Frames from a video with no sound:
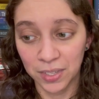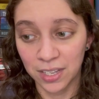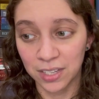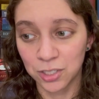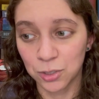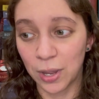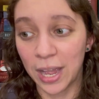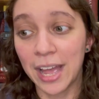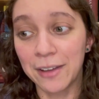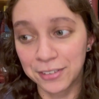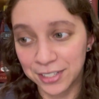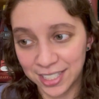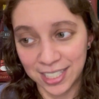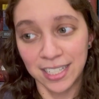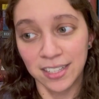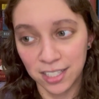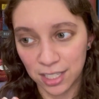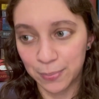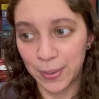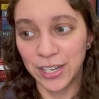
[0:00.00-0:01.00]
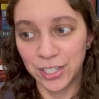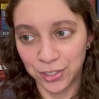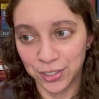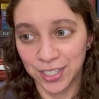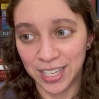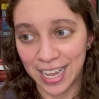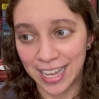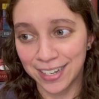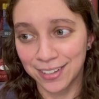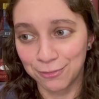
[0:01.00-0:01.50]
So I haven't seen the specials
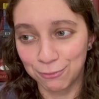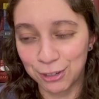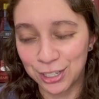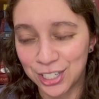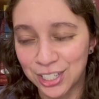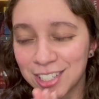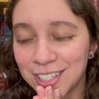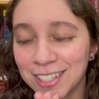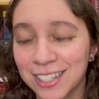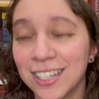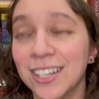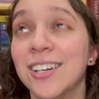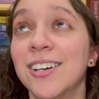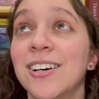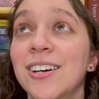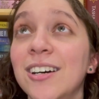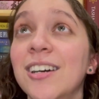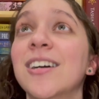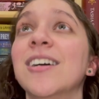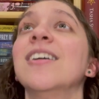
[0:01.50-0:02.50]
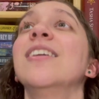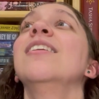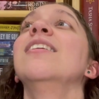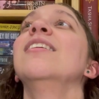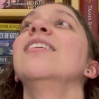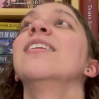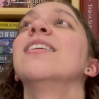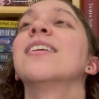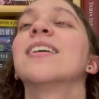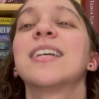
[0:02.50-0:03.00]
yet, which, ugh,
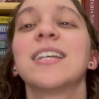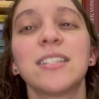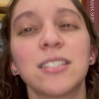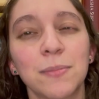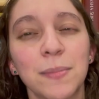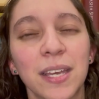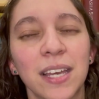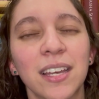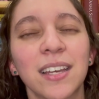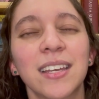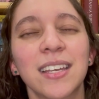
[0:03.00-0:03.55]
kills me